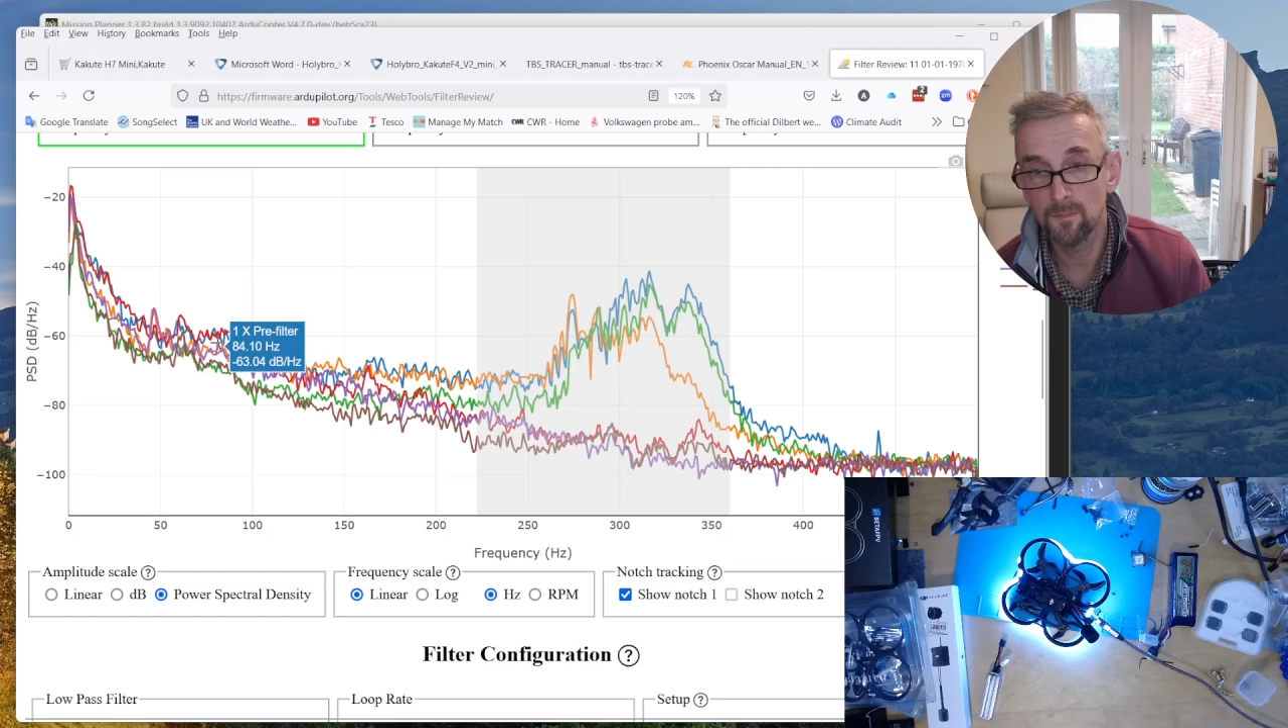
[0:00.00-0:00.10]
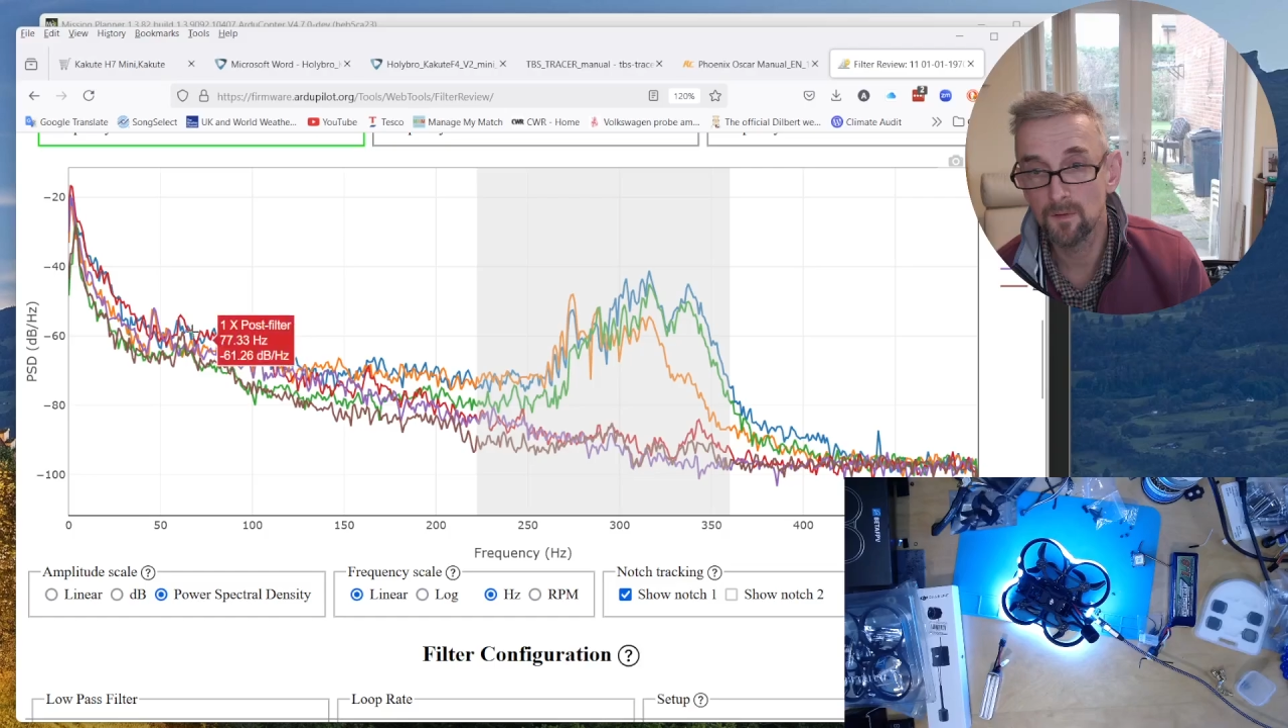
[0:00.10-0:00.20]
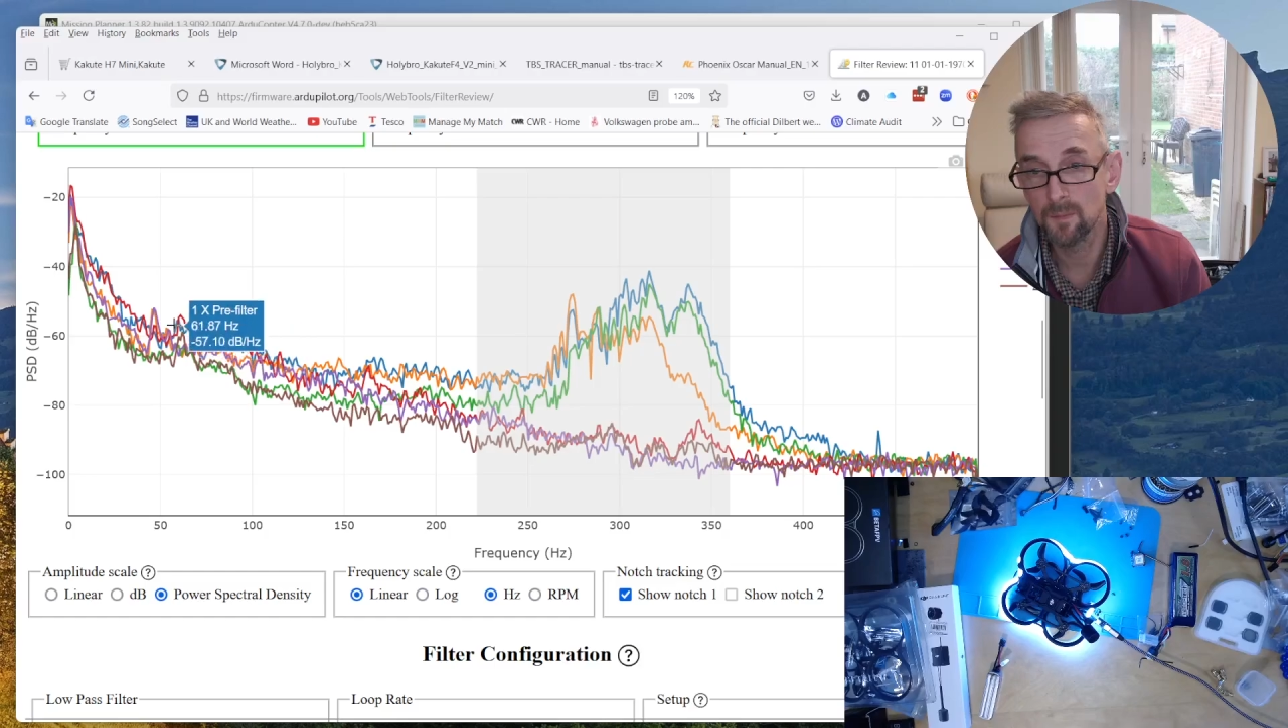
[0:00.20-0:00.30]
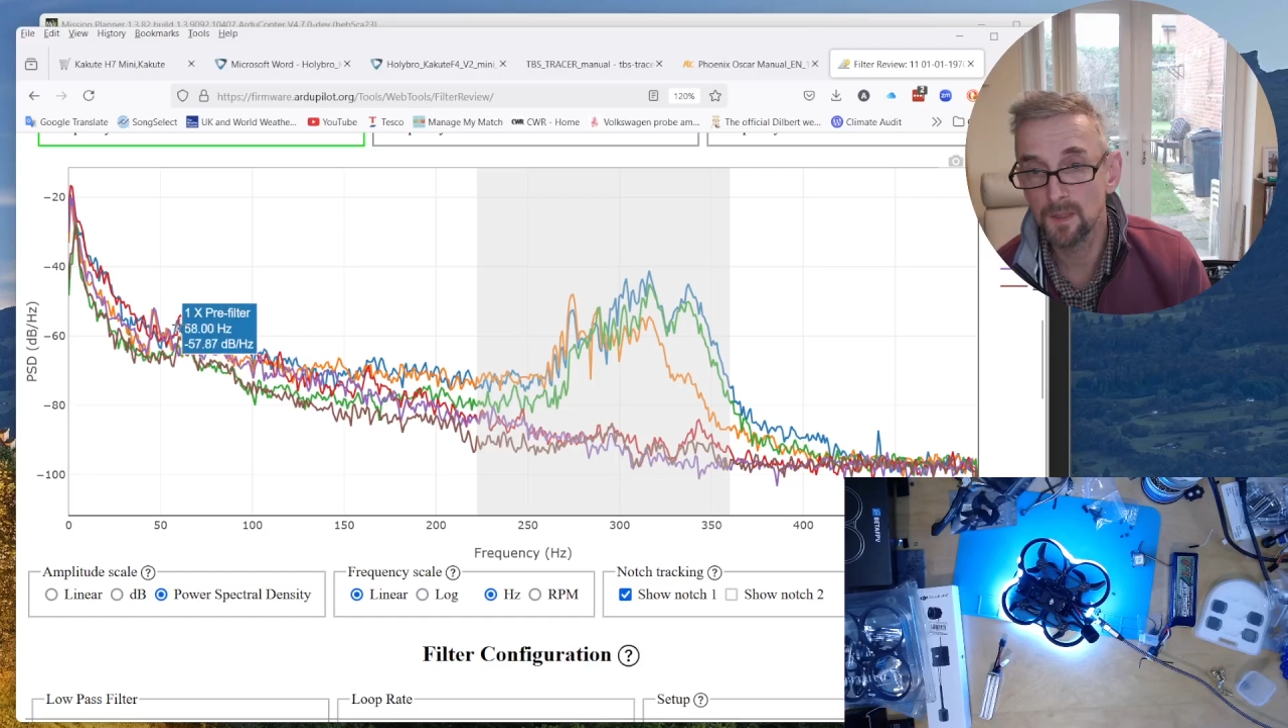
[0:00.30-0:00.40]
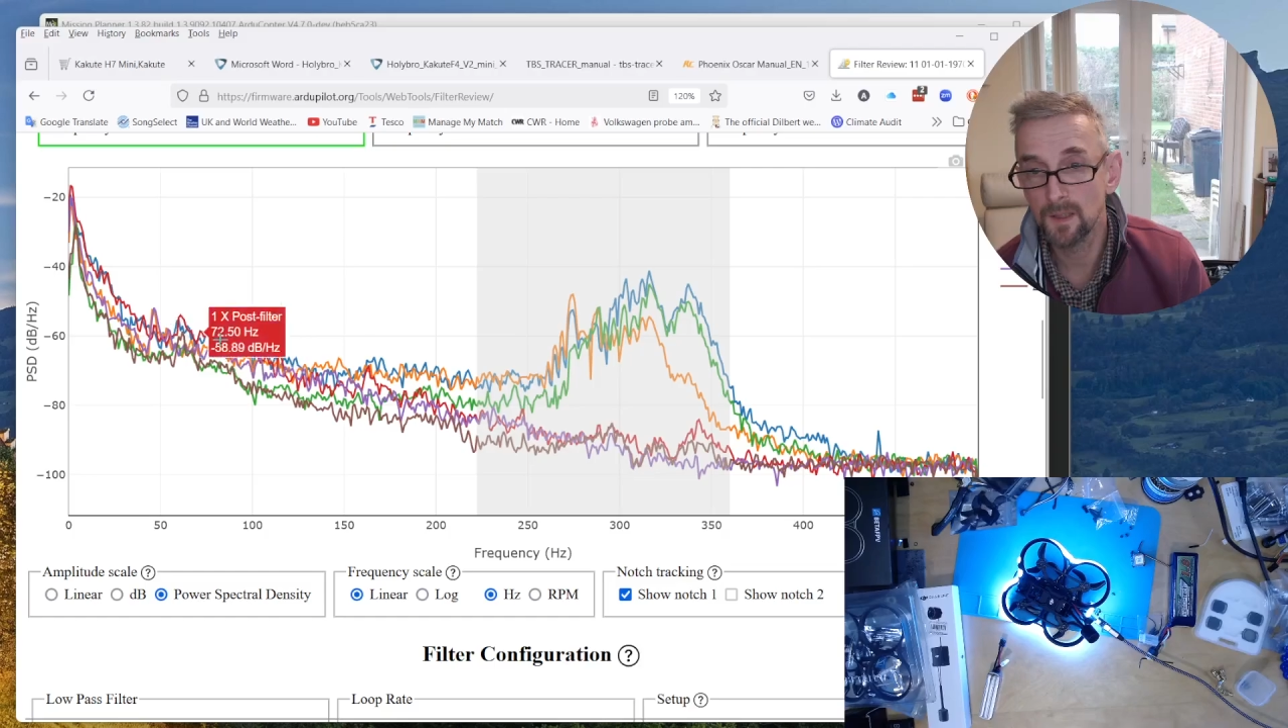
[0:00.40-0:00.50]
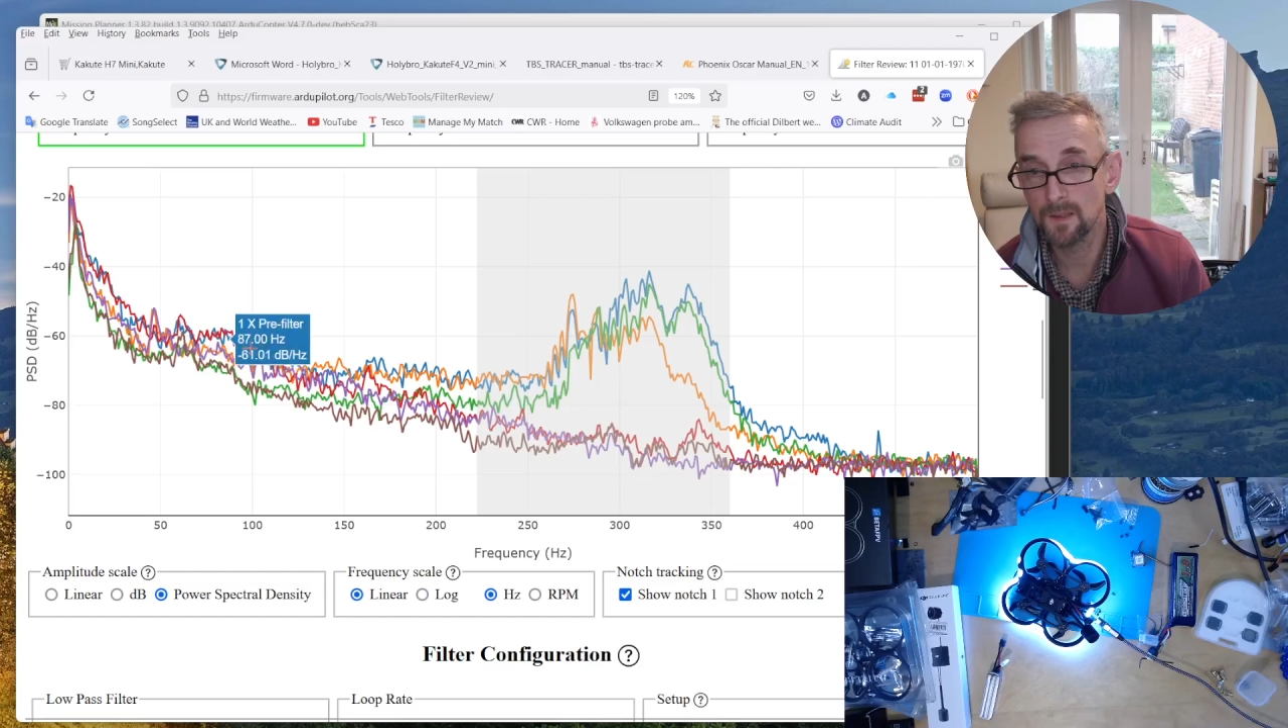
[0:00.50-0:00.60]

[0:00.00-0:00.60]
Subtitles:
to be any